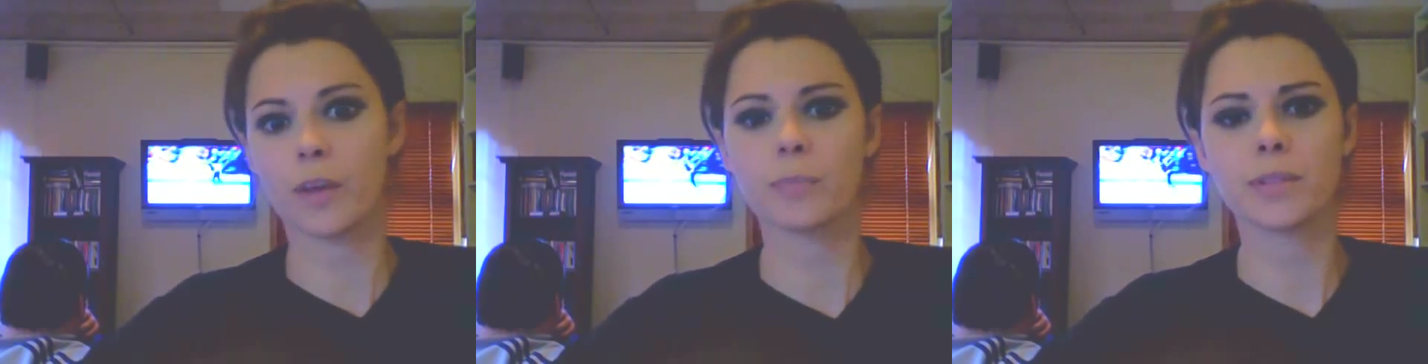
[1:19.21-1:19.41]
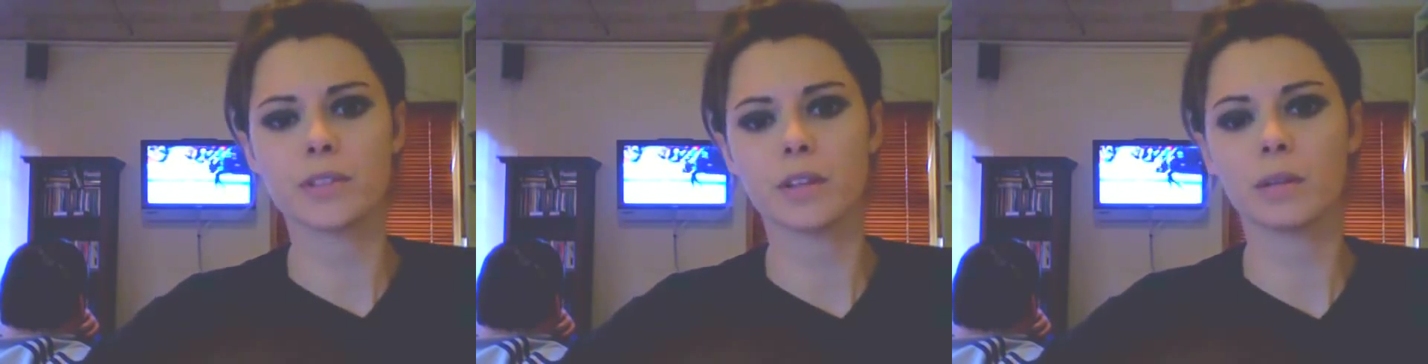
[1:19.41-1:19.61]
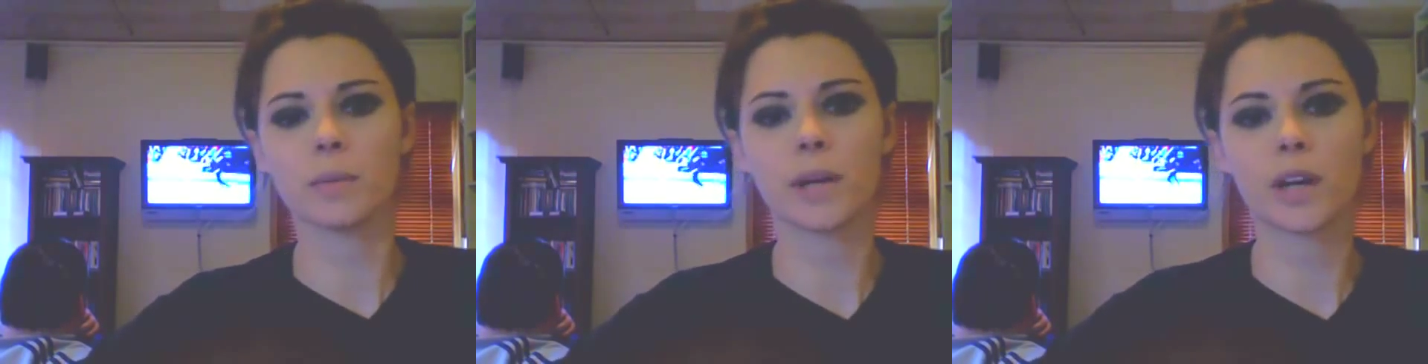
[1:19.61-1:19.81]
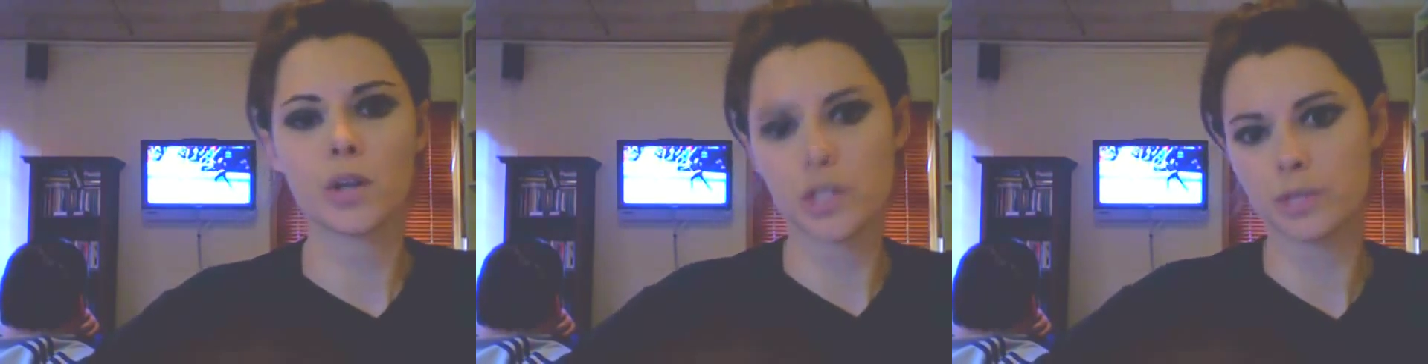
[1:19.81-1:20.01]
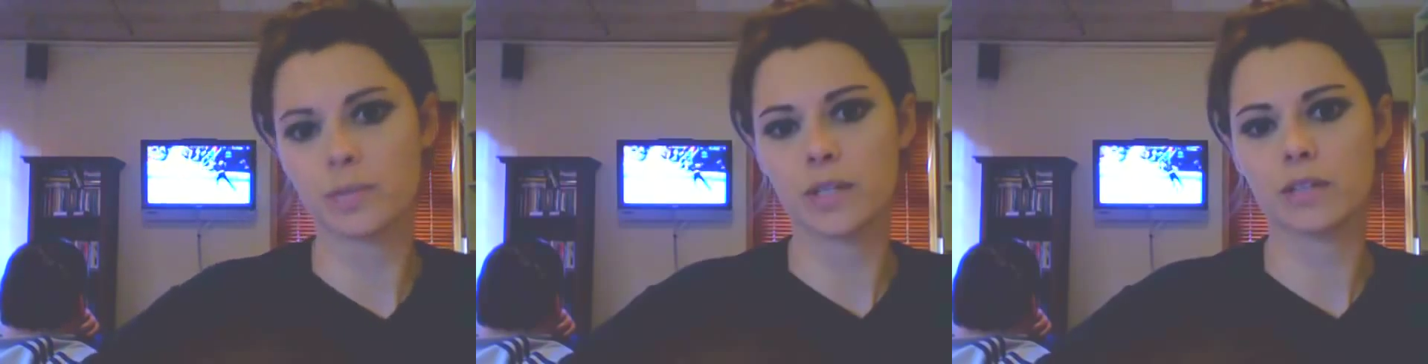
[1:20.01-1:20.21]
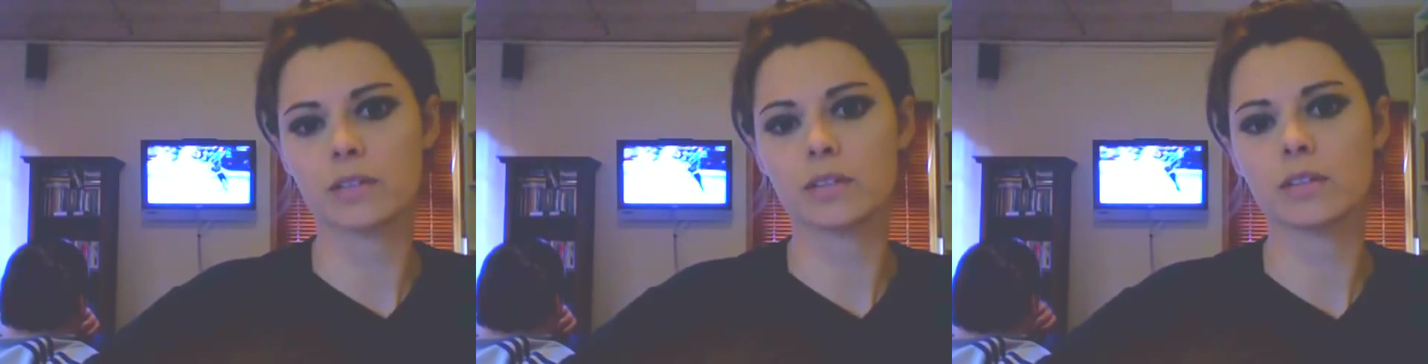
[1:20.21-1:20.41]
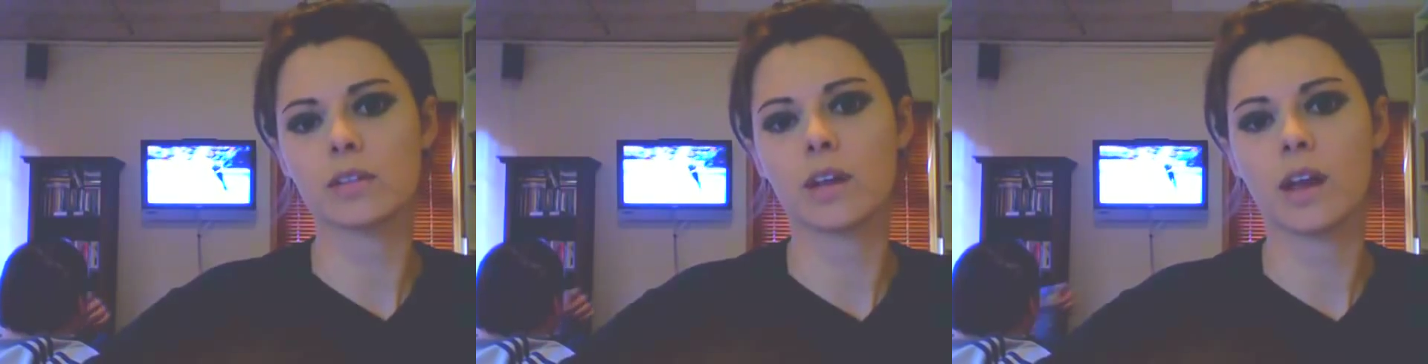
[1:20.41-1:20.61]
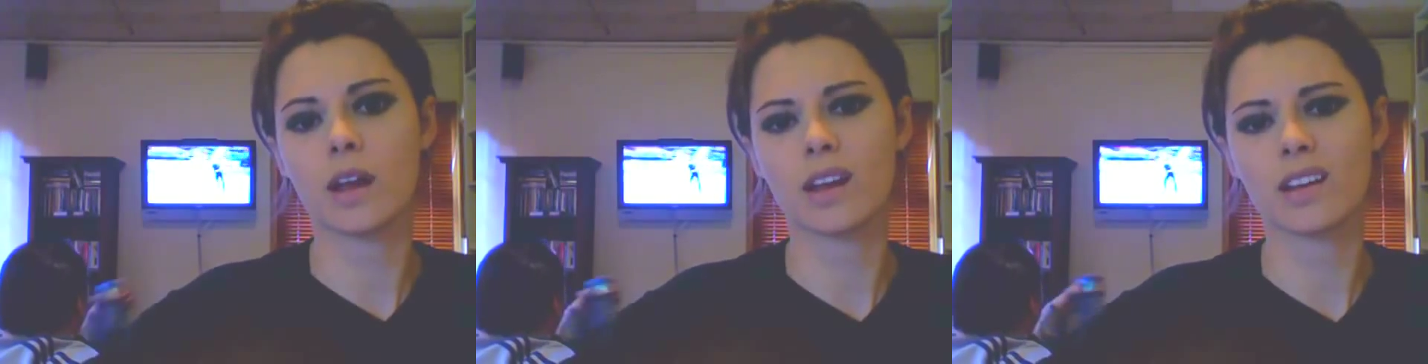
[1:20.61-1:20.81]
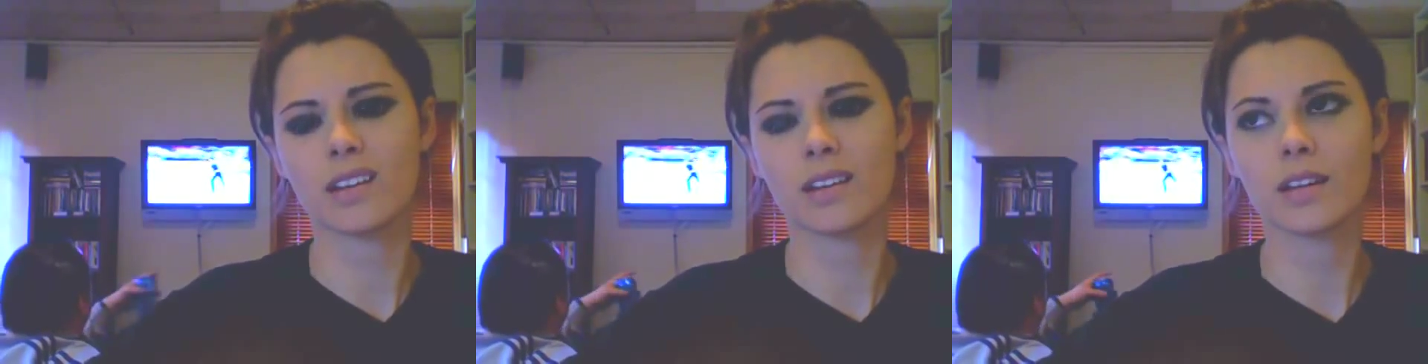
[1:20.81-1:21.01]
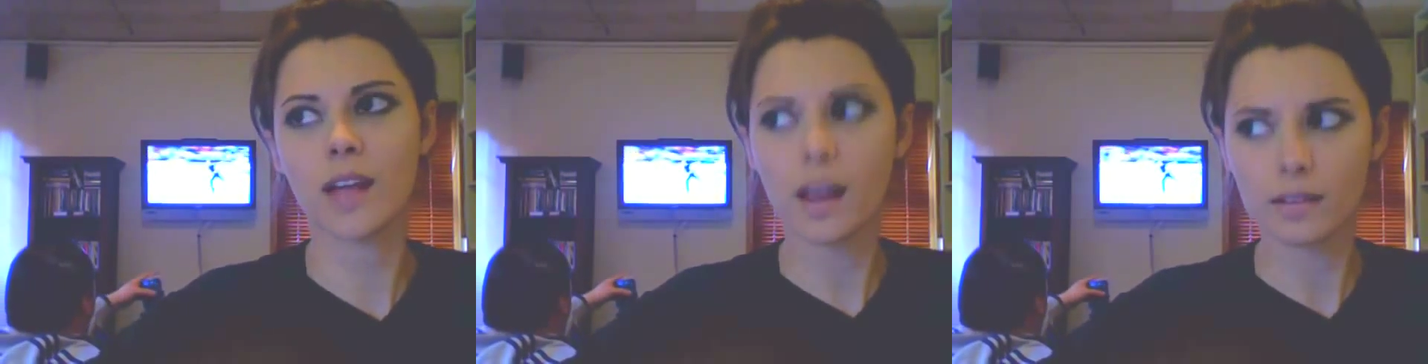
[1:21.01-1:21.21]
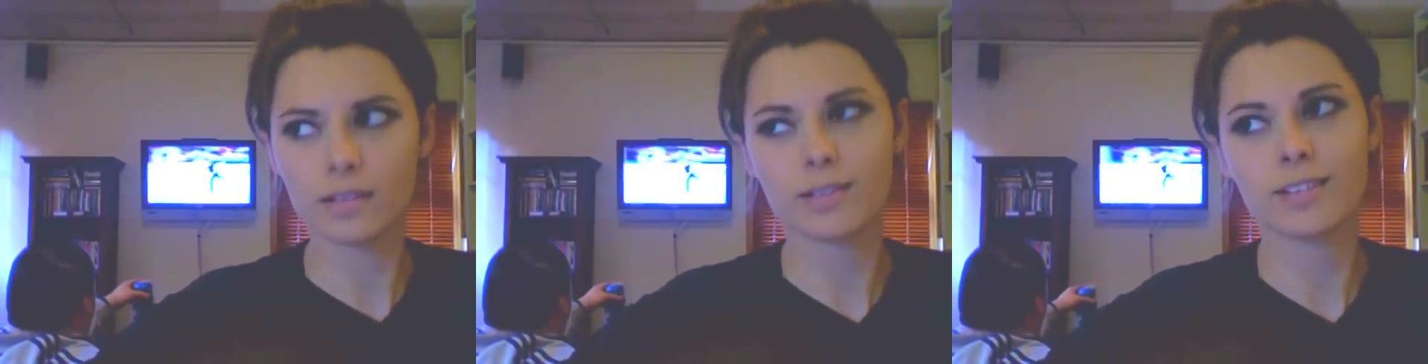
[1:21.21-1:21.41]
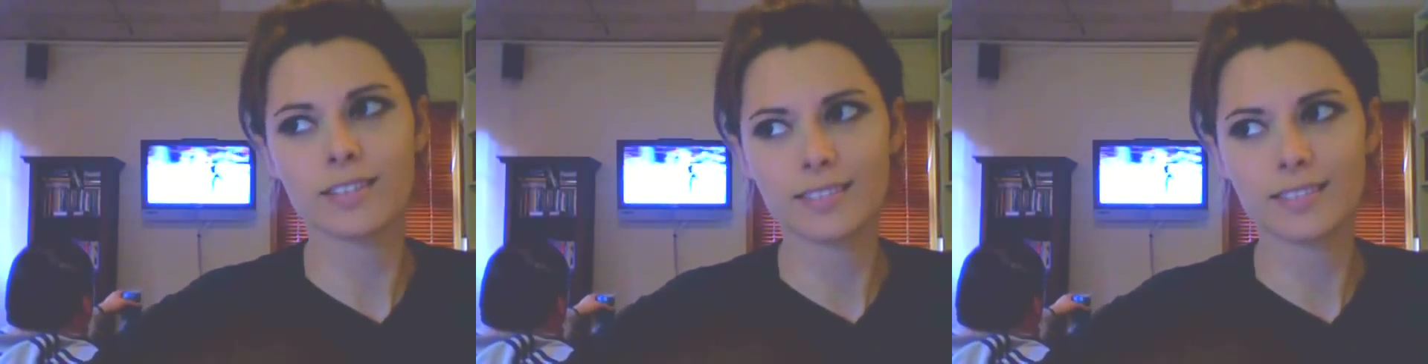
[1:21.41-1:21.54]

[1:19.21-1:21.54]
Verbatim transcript: celebrate Christmas? And yes,